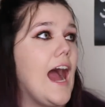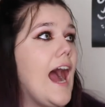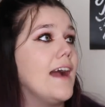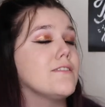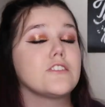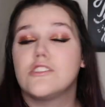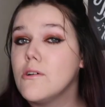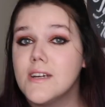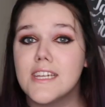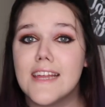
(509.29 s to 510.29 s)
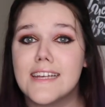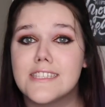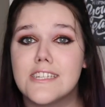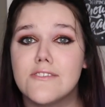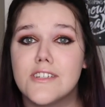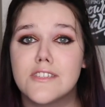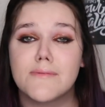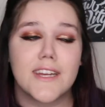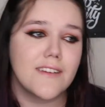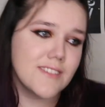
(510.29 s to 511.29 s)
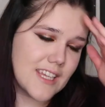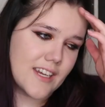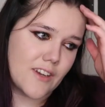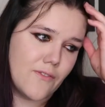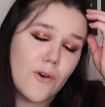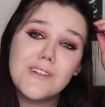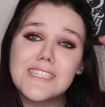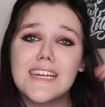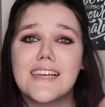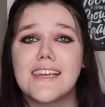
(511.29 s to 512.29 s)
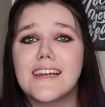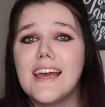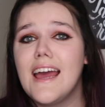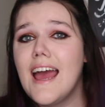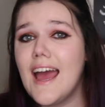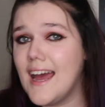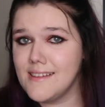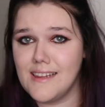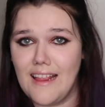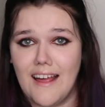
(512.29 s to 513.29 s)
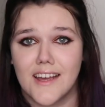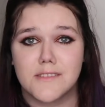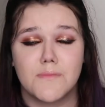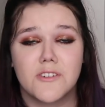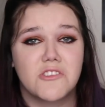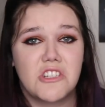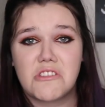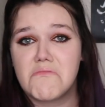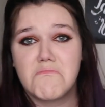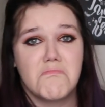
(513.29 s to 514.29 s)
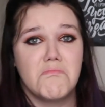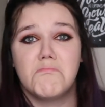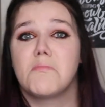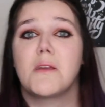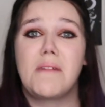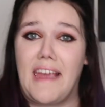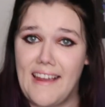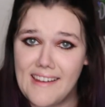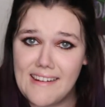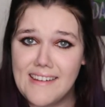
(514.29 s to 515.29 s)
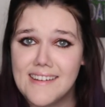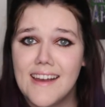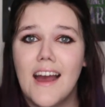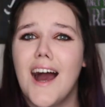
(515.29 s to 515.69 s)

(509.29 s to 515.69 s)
I was so into that series when I was like 14, and then the last book just made me hate it.